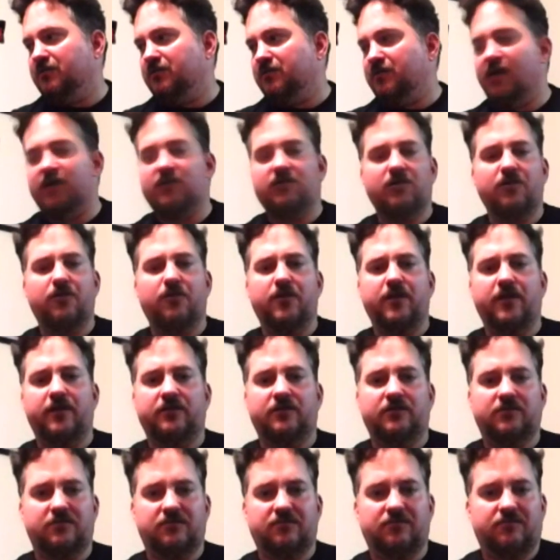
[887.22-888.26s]
I don't know what
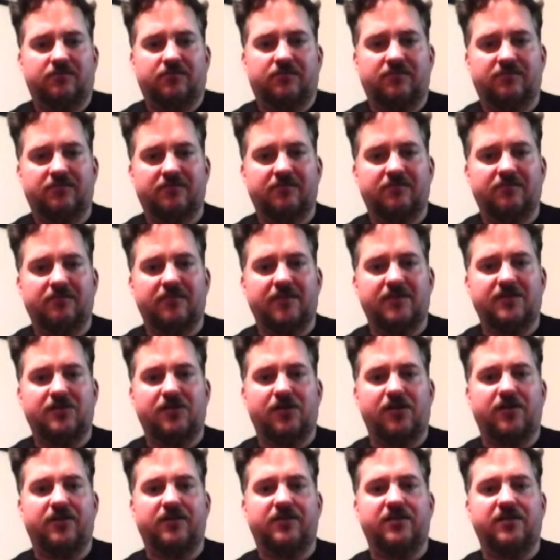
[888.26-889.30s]
else. That's all I
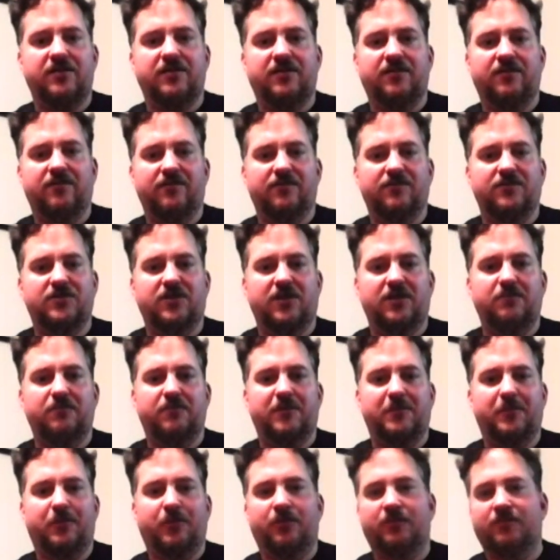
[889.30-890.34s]
could think of. Salt and
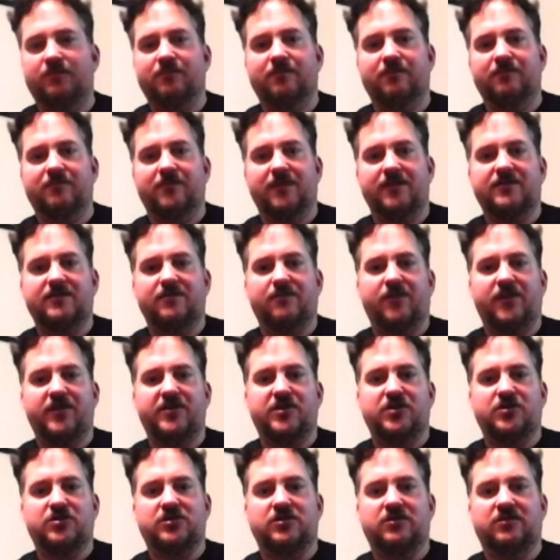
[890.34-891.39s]
pepper. It's in my
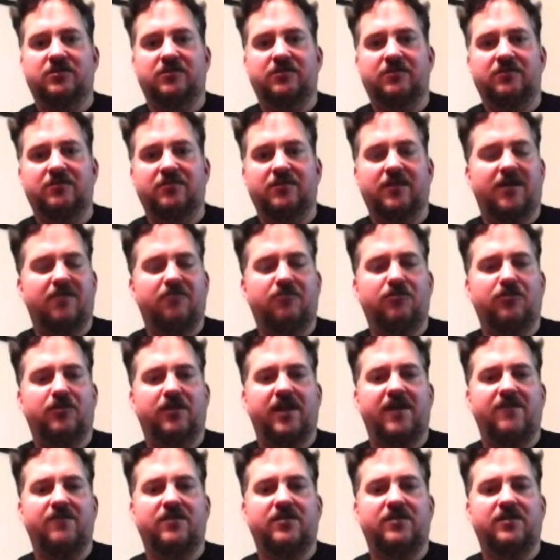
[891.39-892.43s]
kitchen. I don't really
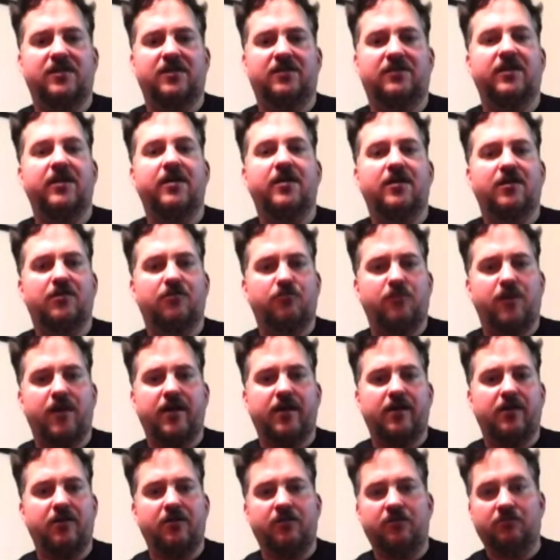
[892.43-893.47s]
have anything else.
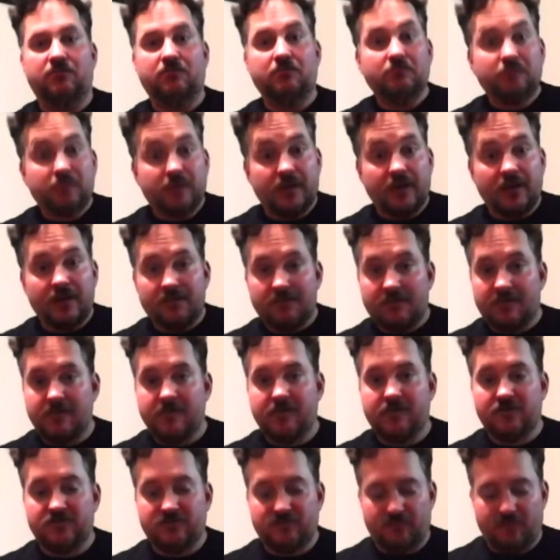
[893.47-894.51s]
Oregano? Well, maybe
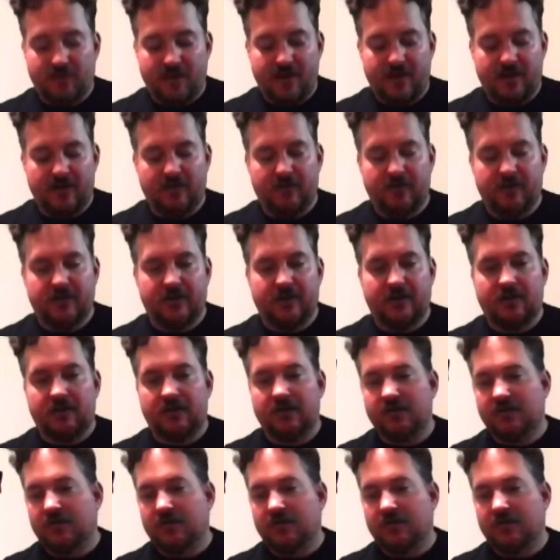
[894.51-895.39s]
there's oregano in there.